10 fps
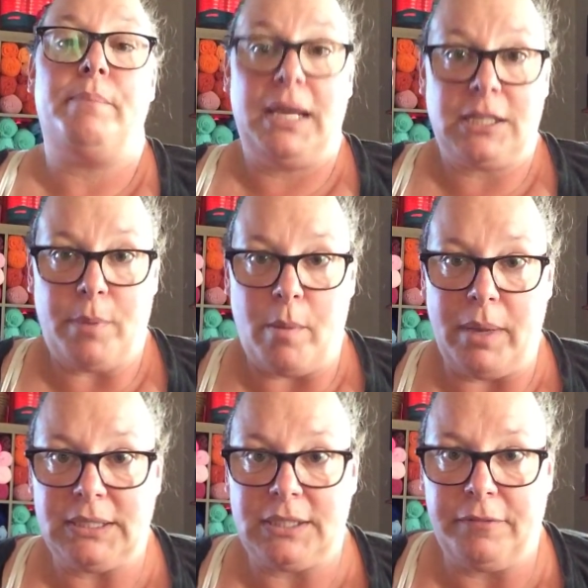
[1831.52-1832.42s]
picked up all
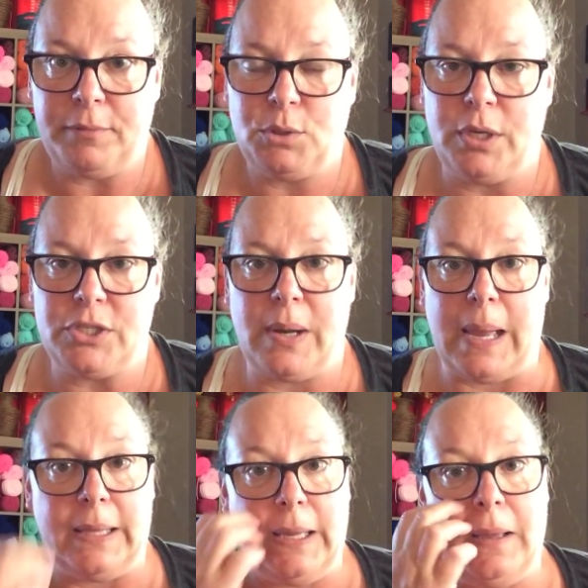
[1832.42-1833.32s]
my stuff from Treasure
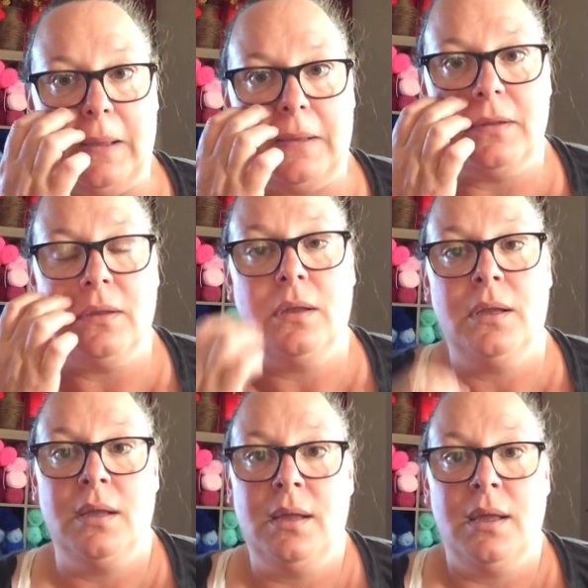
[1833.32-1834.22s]
Alley.
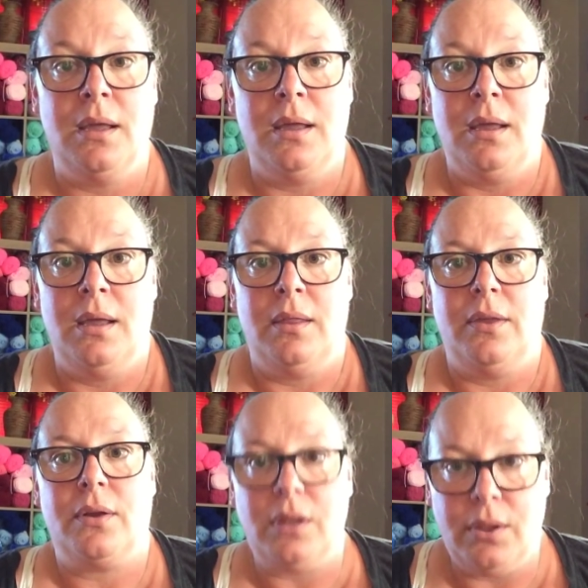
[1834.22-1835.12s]

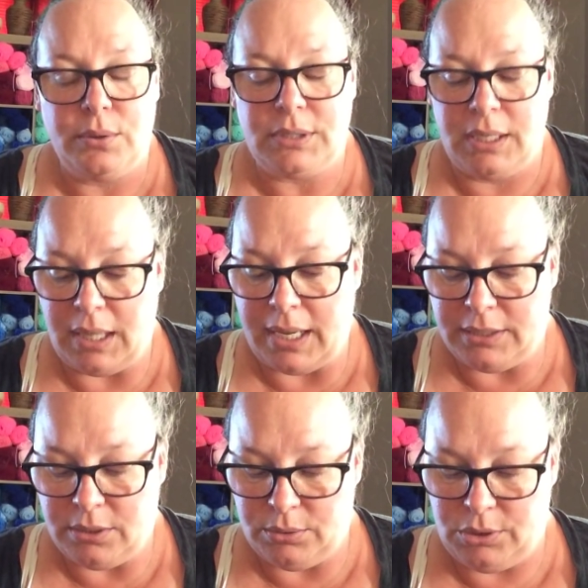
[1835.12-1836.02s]
They're closing, like I
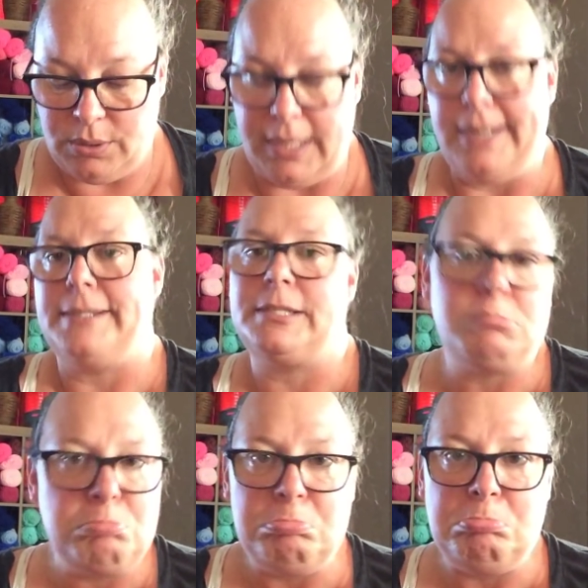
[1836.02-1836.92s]
told you guys.
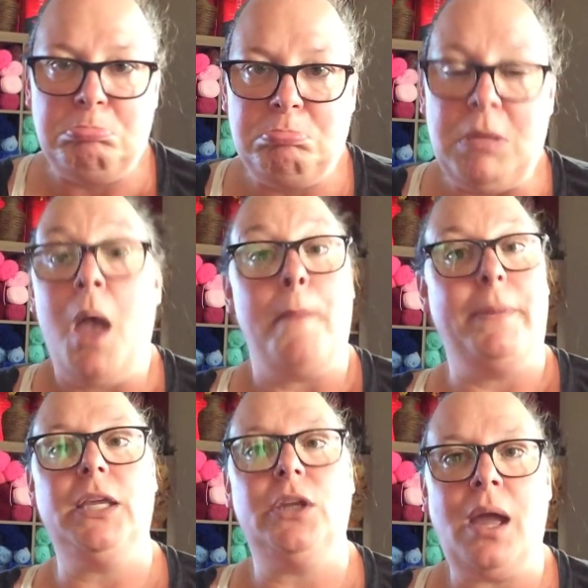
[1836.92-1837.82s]

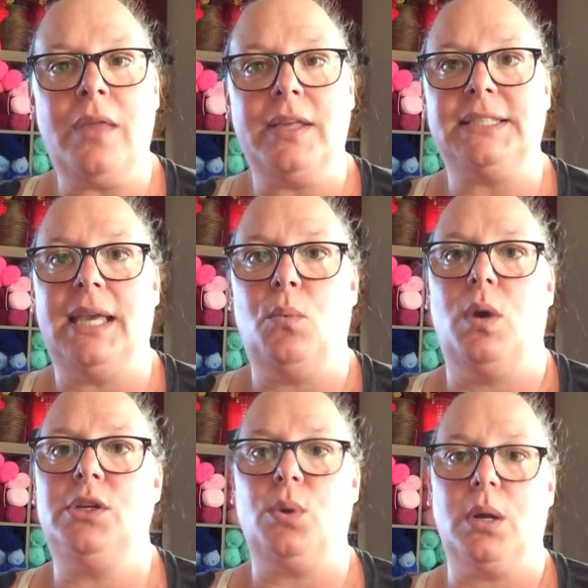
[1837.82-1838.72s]
But you know how they say
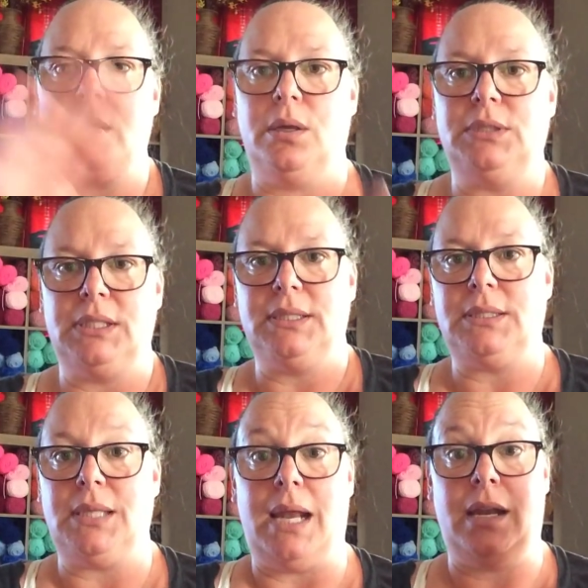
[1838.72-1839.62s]
one door
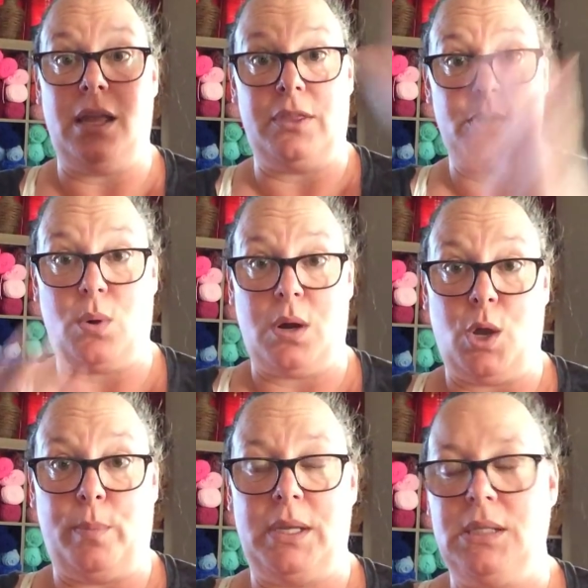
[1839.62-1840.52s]
closes and another door
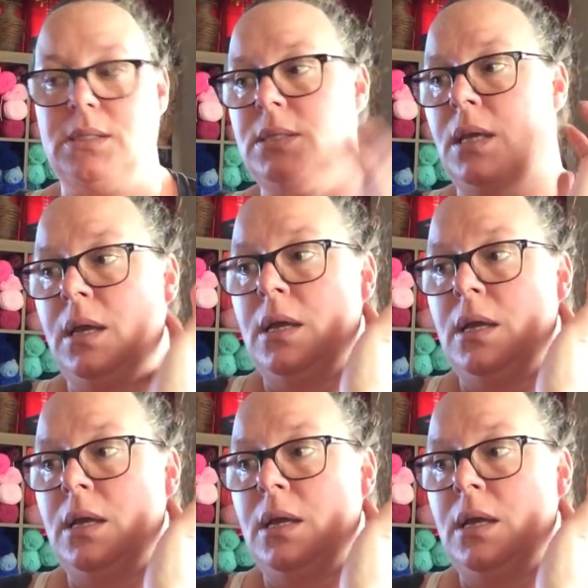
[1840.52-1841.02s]
opens?